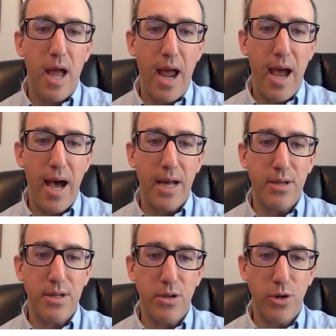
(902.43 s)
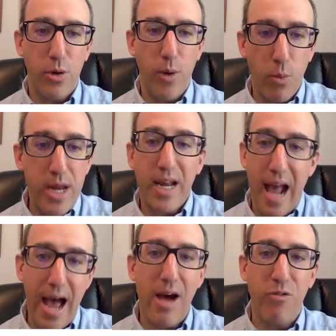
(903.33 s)
And, you know, we can
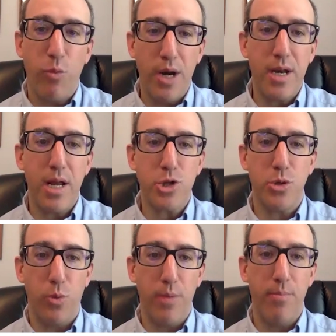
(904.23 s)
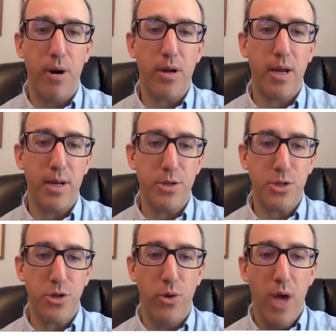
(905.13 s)
have one nation, one market. And
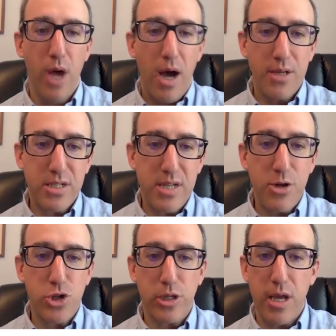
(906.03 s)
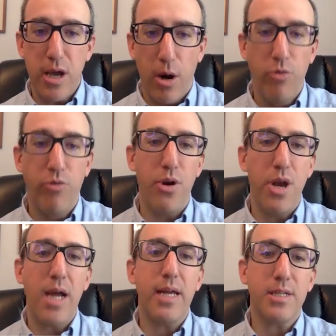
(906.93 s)
so essentially
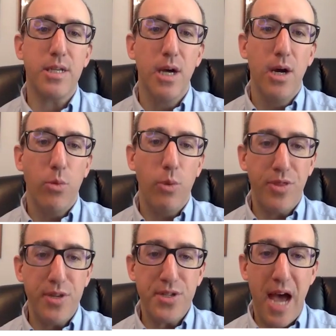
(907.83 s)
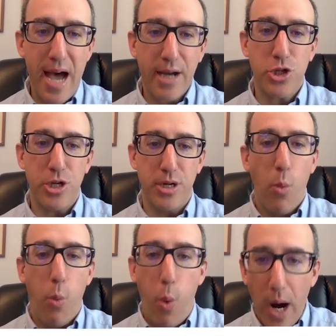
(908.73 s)
overnight with this action,
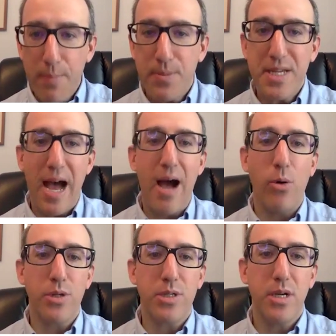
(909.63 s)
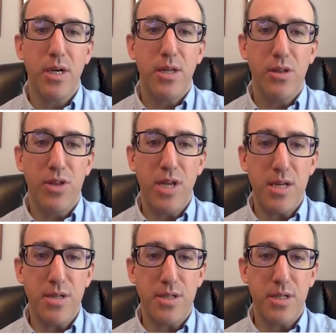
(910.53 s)
wiped out
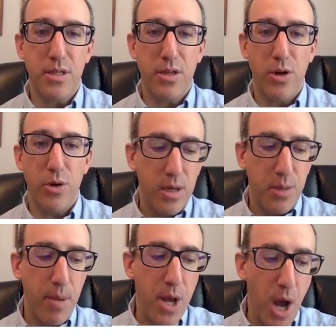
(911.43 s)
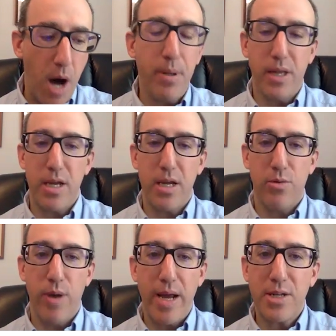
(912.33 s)
these, you know, the monopoly,
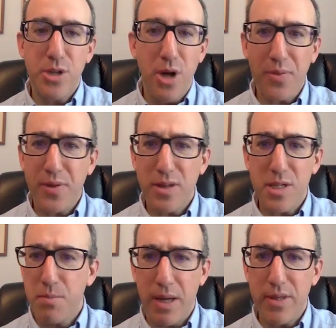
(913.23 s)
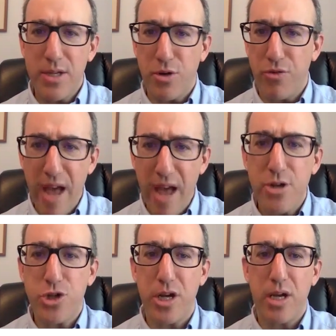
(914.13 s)
right? It's not that these Mandis are
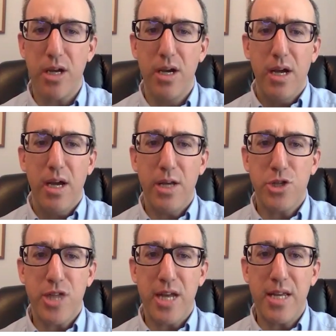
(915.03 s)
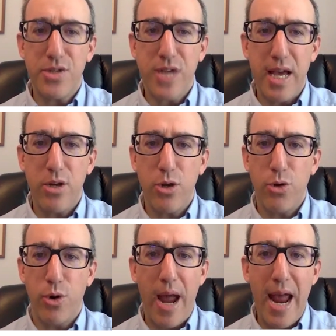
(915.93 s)
vanishing. It's that he said, you
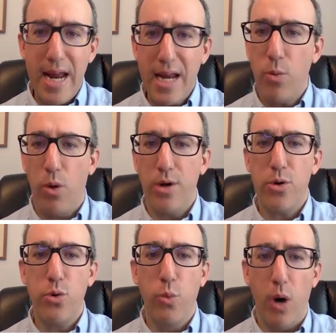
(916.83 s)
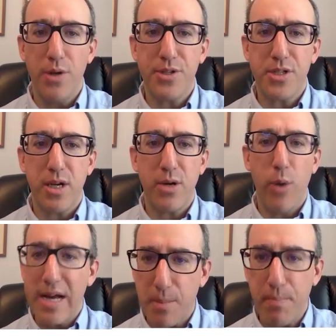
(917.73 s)
know, anyone who wants to, who
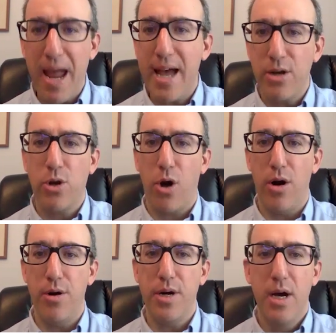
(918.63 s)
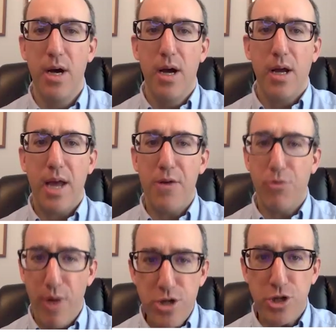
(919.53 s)
has a PAN card can
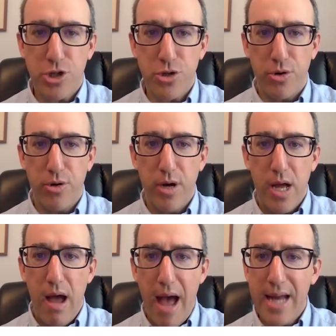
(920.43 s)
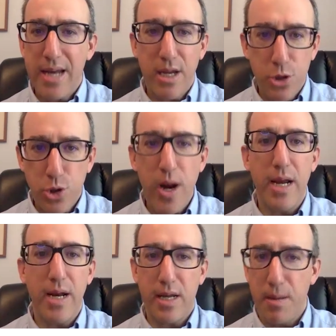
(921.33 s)
register and can
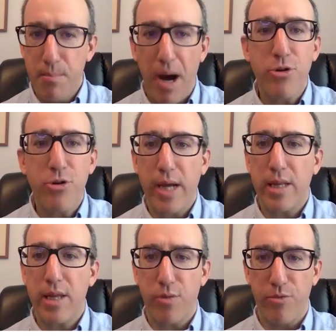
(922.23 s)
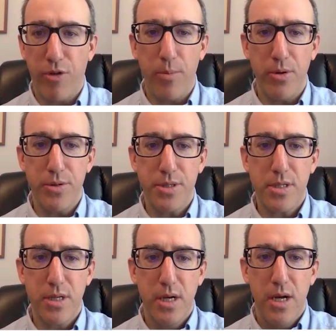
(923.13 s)
trade and can buy directly from
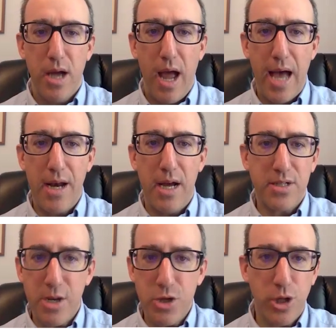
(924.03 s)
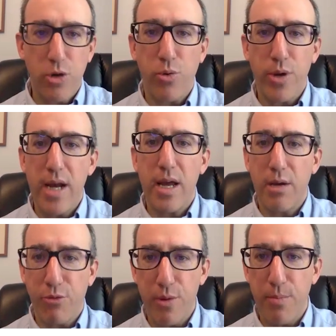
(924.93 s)
farmers, and essentially creating
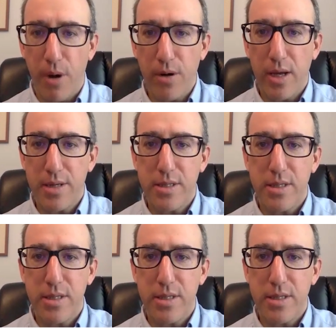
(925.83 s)
a free market.